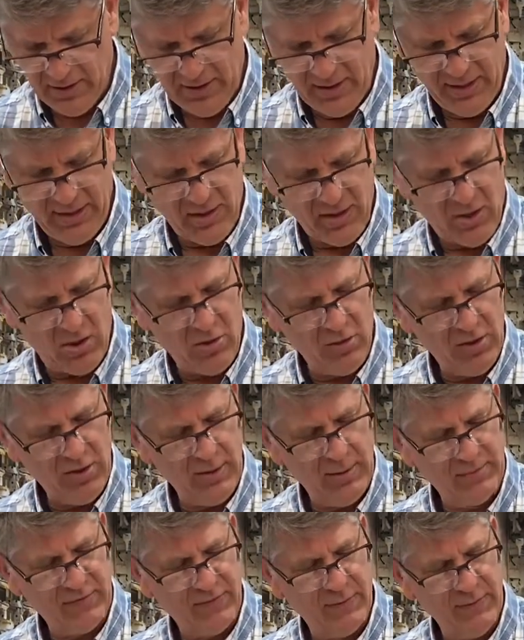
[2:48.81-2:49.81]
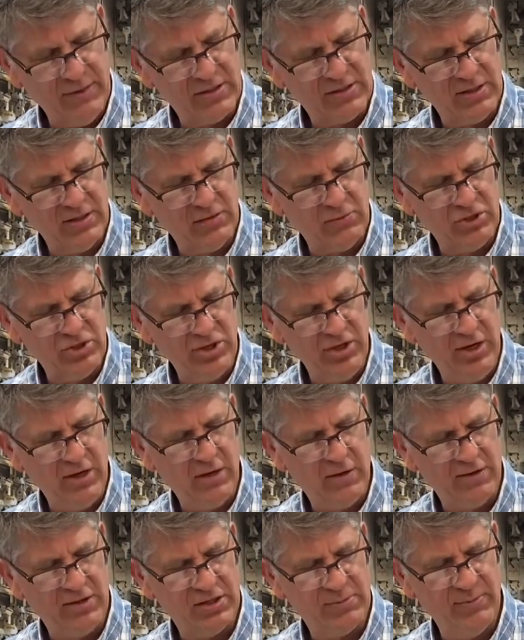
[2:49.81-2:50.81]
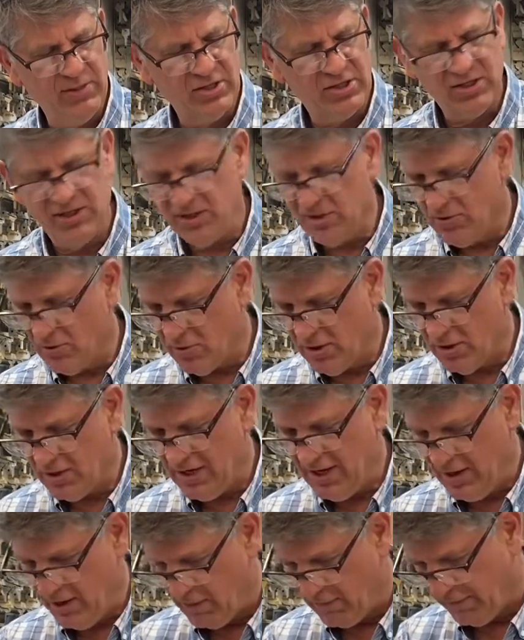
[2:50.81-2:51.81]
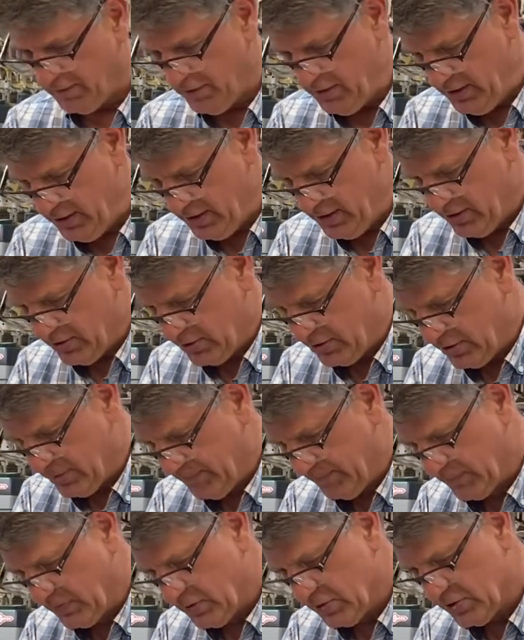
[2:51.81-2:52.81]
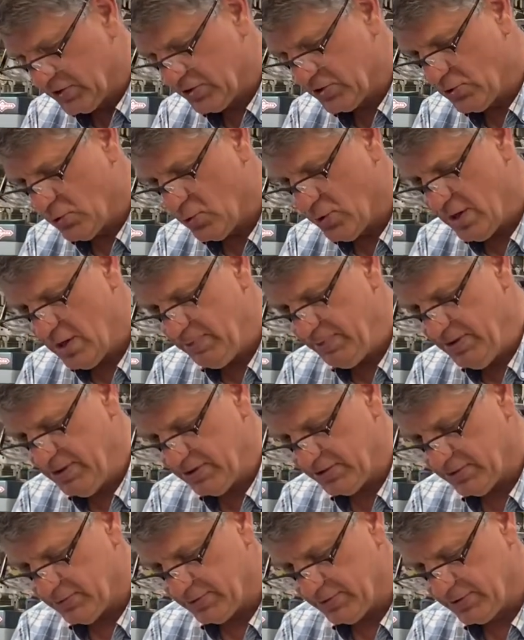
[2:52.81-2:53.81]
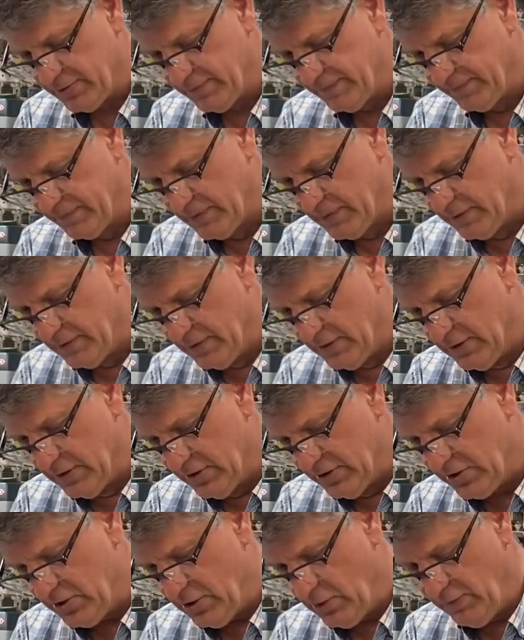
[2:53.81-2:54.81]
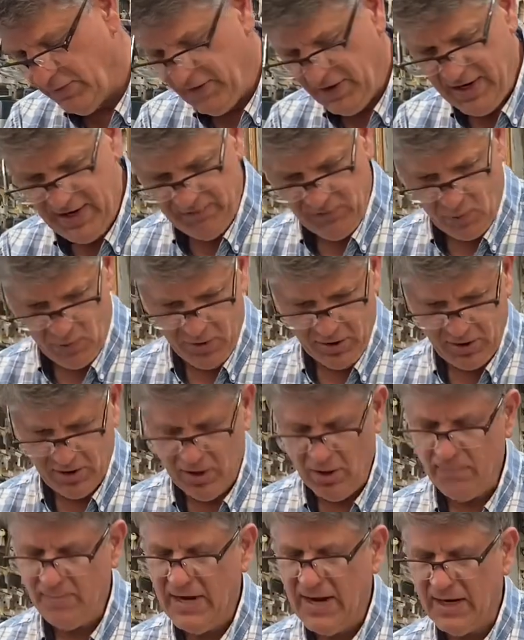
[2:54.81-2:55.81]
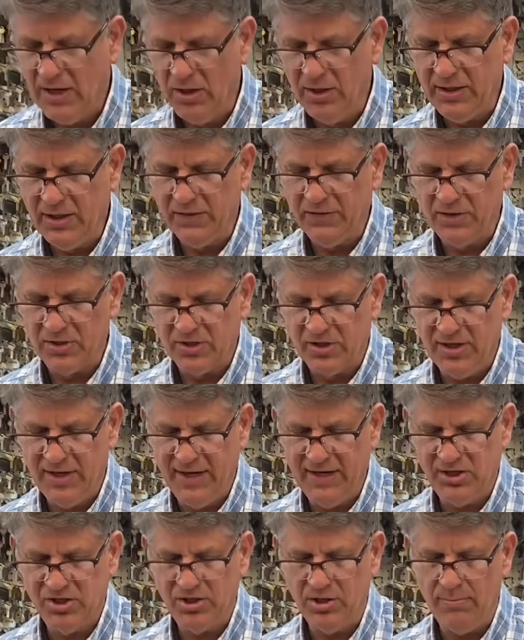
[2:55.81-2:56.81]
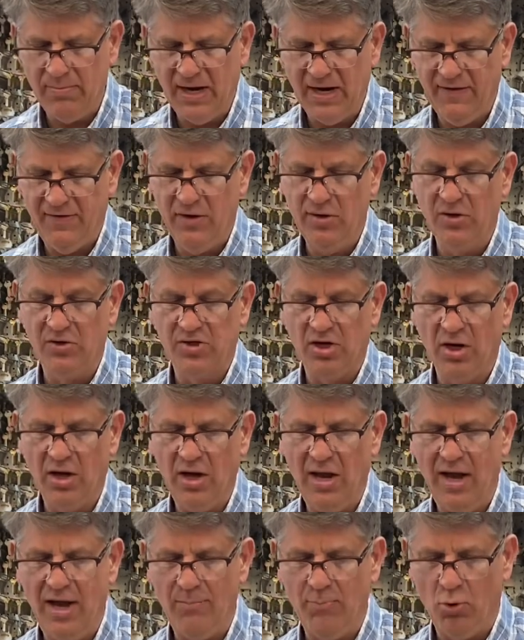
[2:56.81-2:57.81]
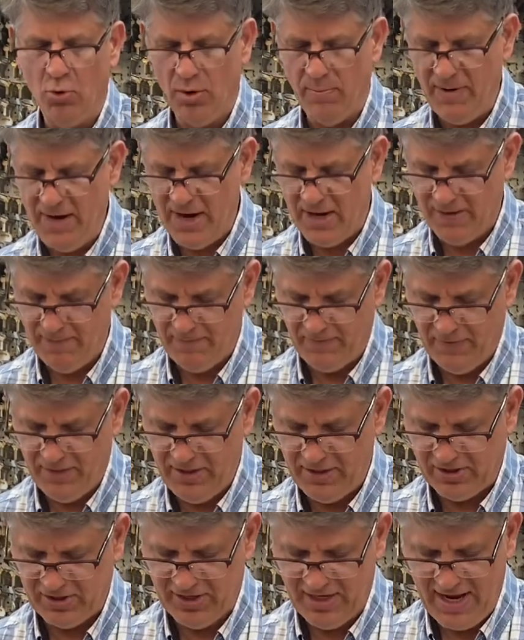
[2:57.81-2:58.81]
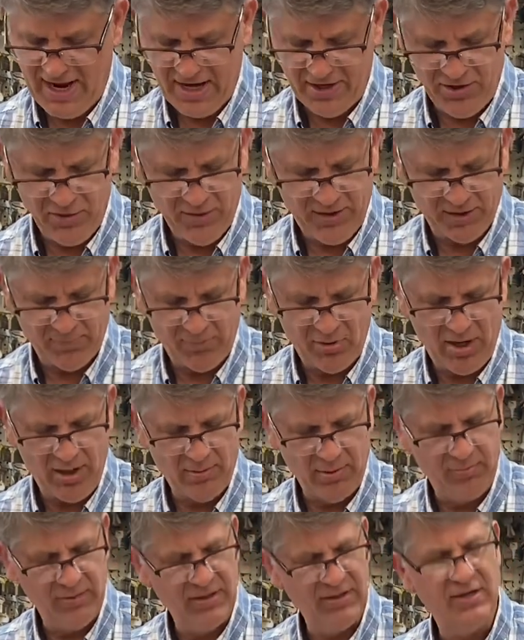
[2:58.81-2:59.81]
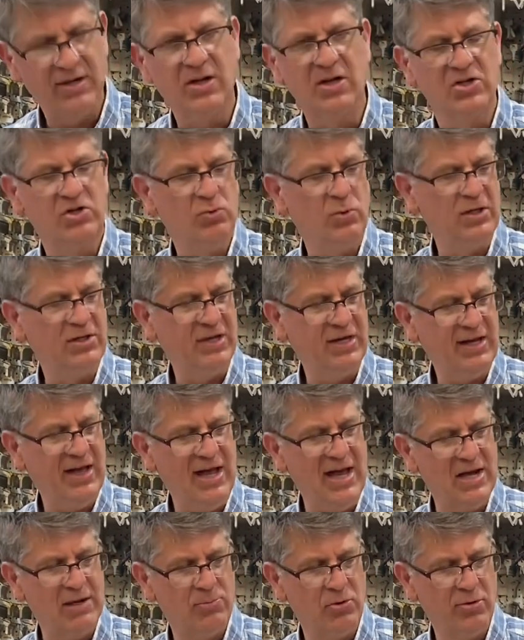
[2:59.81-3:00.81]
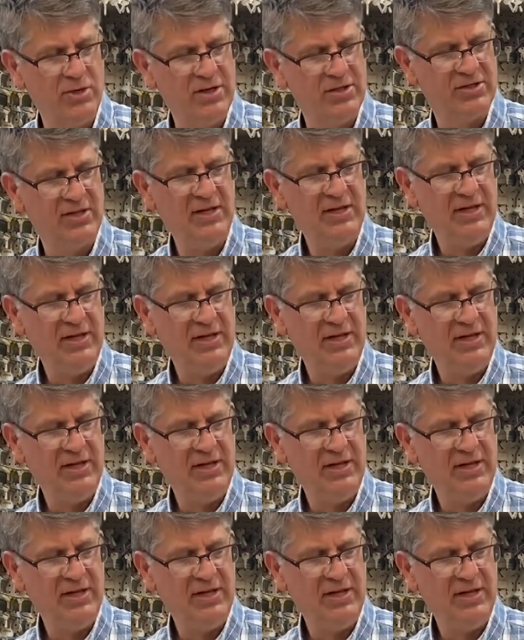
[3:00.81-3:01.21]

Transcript: And it all comes from this little shell that's been sitting on our counter for years, storing our pencils. So if you ever want to come by and look at this thing, somebody that knows a lot more about this than I do could probably tell us what the caliber is.